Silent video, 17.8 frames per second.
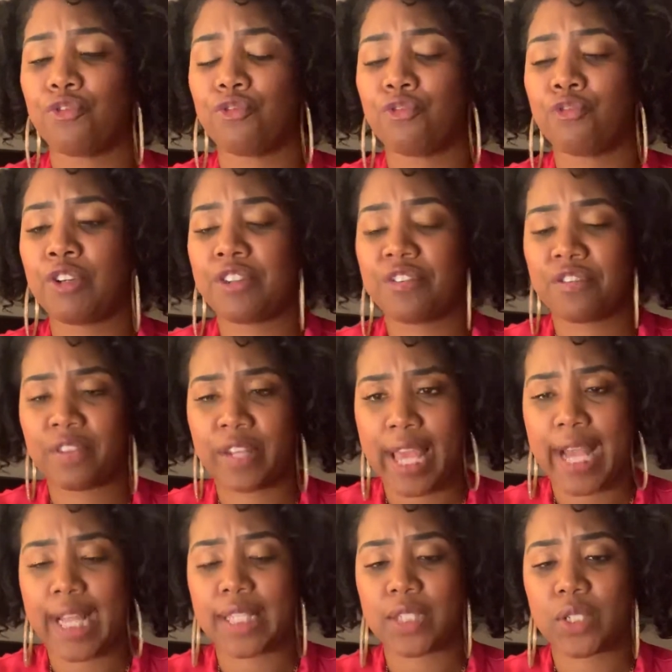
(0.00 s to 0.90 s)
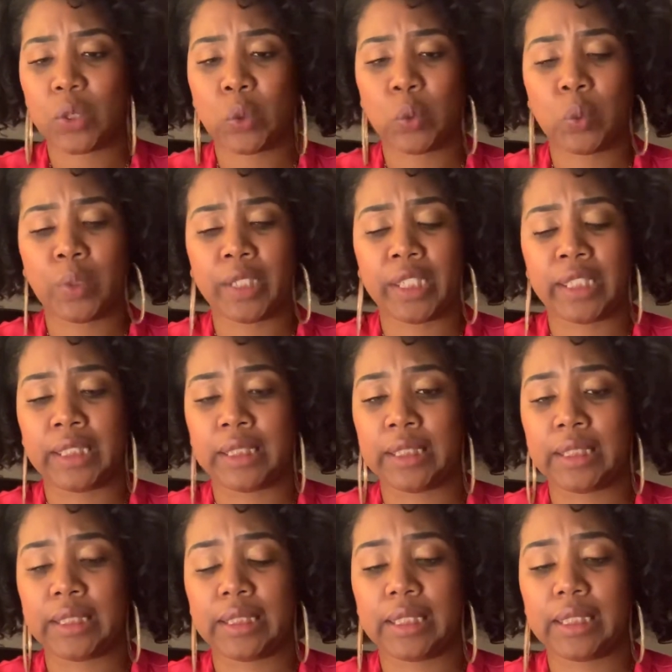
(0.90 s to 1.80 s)
reflect
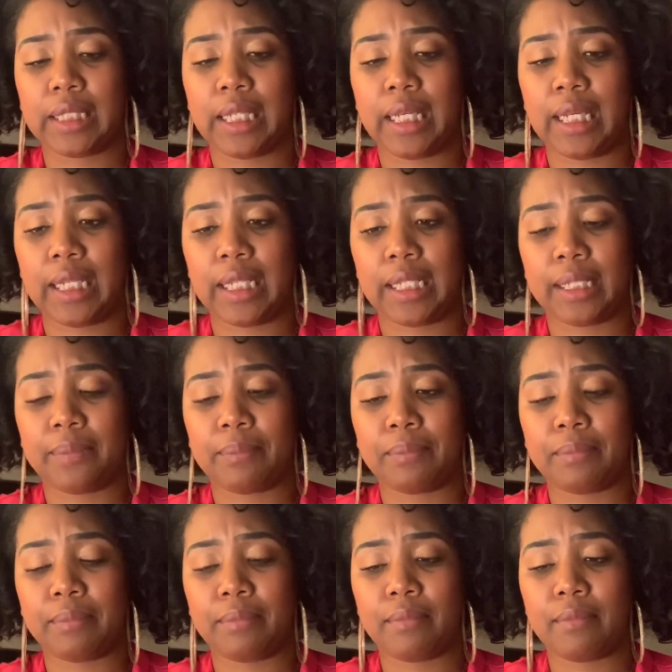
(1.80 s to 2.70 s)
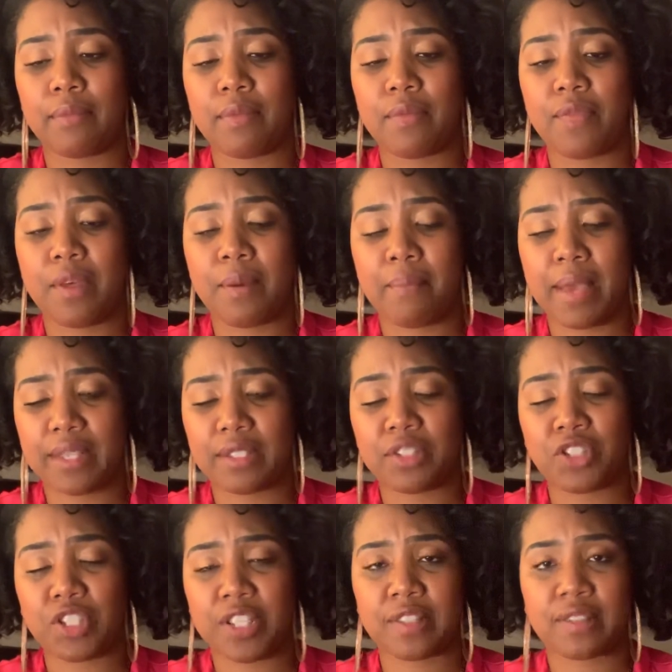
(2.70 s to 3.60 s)
on the
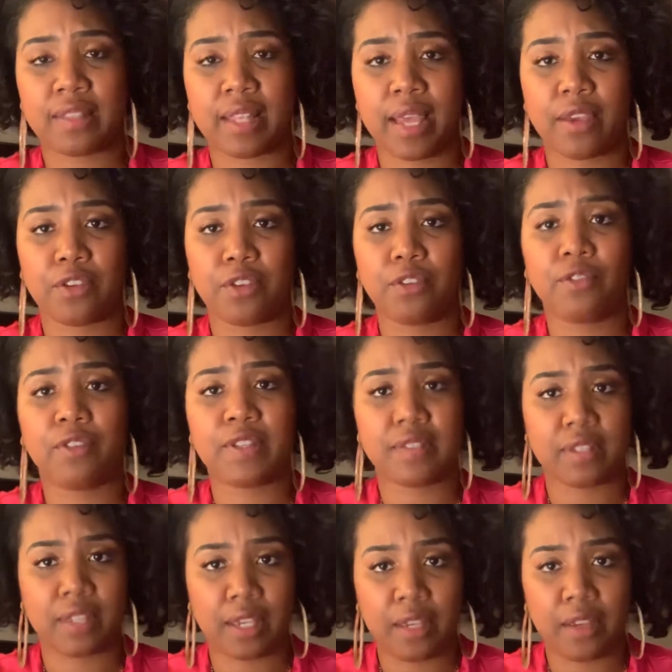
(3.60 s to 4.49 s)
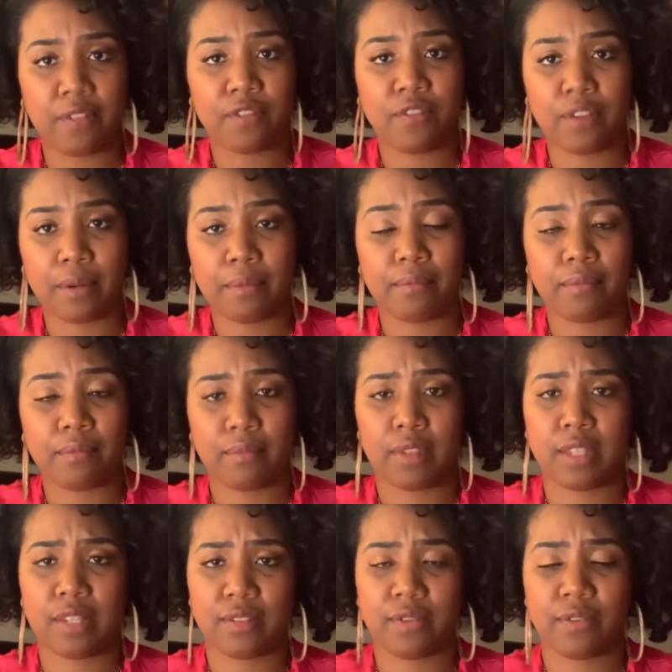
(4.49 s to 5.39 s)
messages that you receive from
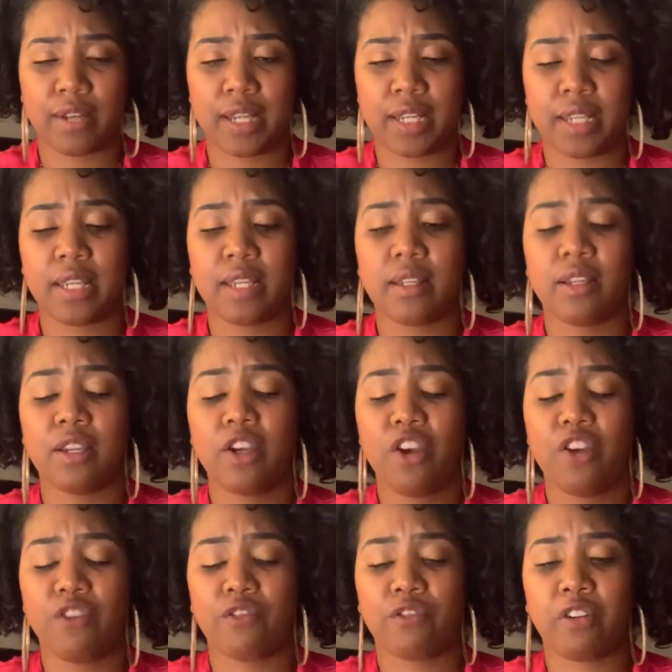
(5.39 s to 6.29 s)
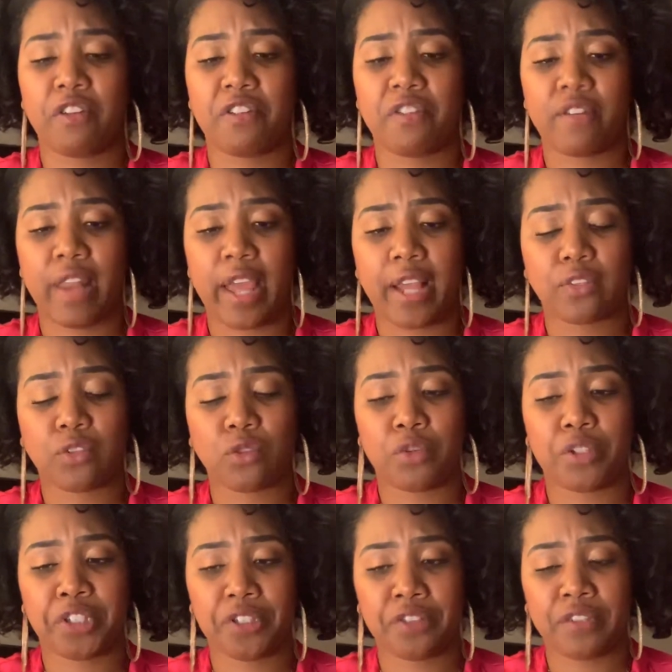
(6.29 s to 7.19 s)
this reading. Reflect
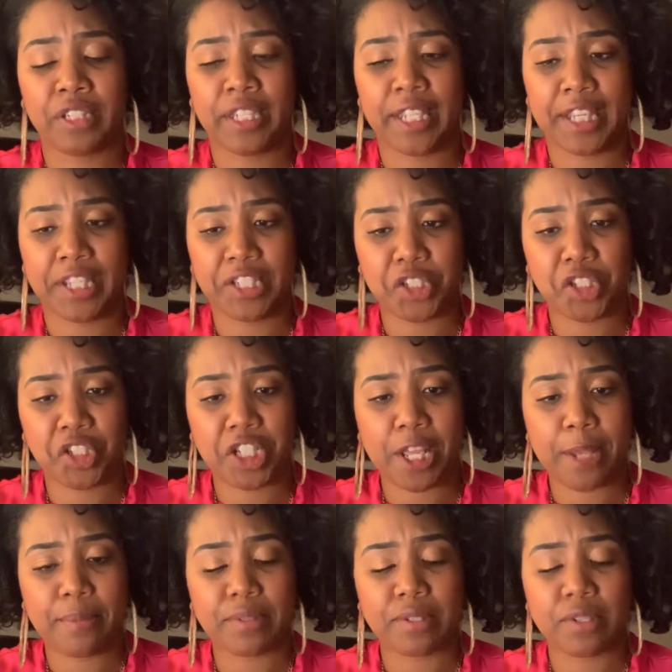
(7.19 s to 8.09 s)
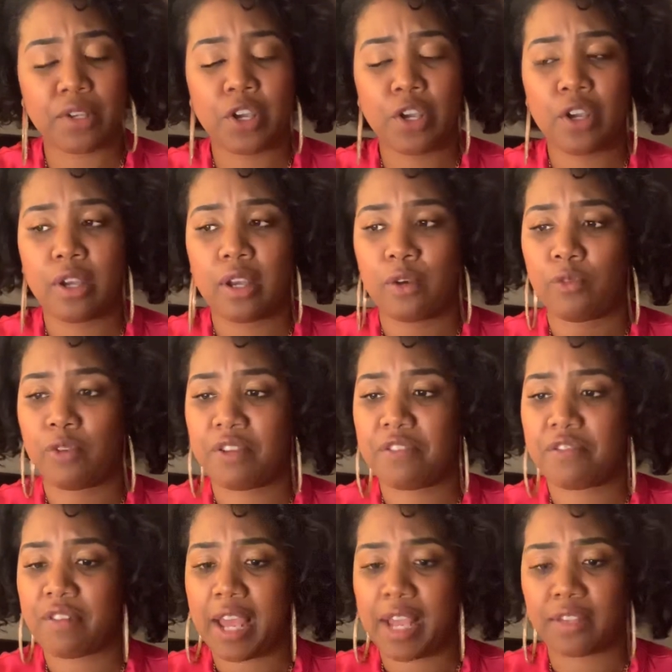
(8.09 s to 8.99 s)
on your relationships.
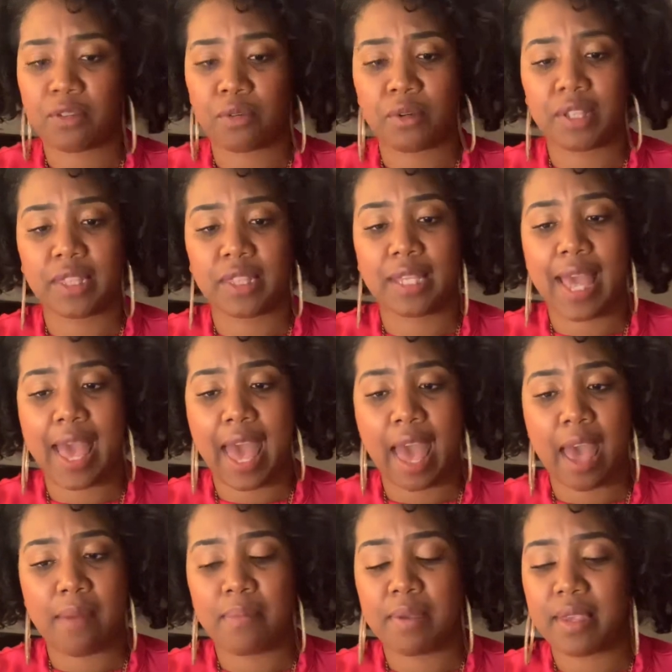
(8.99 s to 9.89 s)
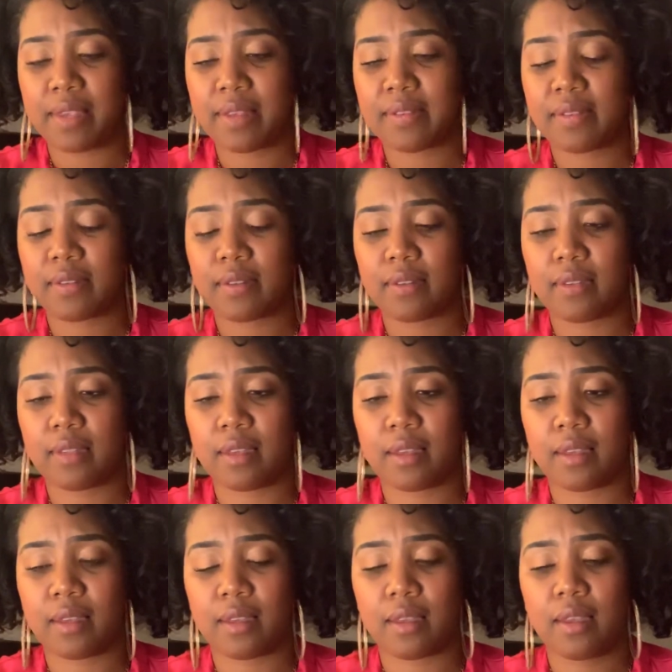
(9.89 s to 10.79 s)
Reflect on the habits,
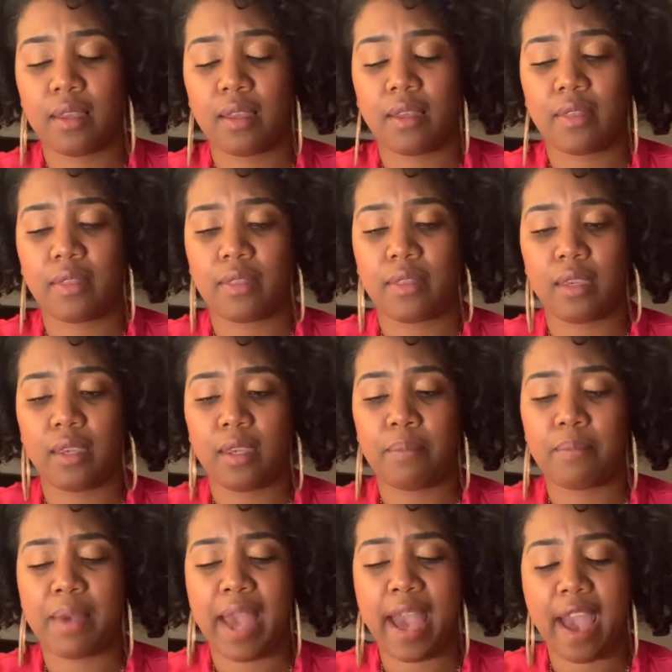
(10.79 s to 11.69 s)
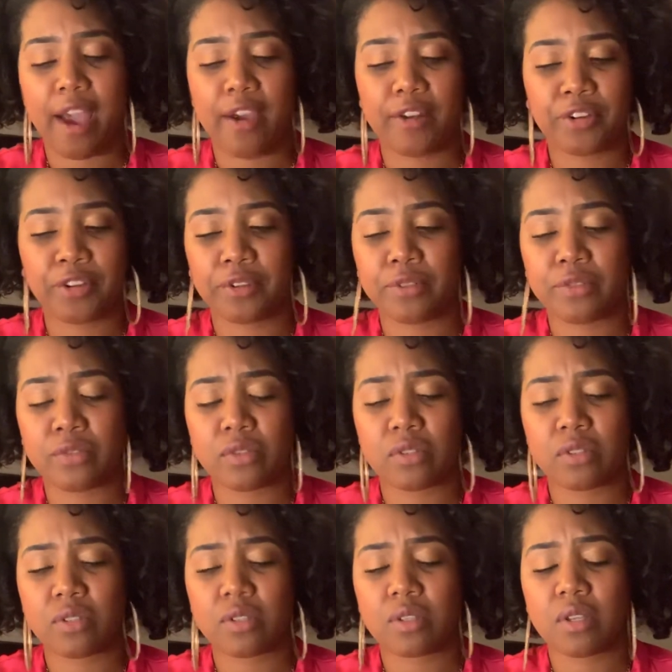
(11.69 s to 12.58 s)
the
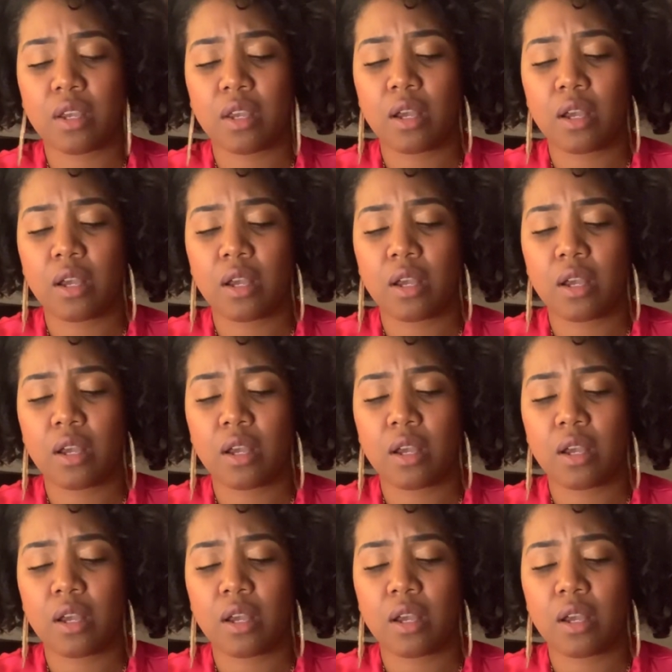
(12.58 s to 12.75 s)
patterns,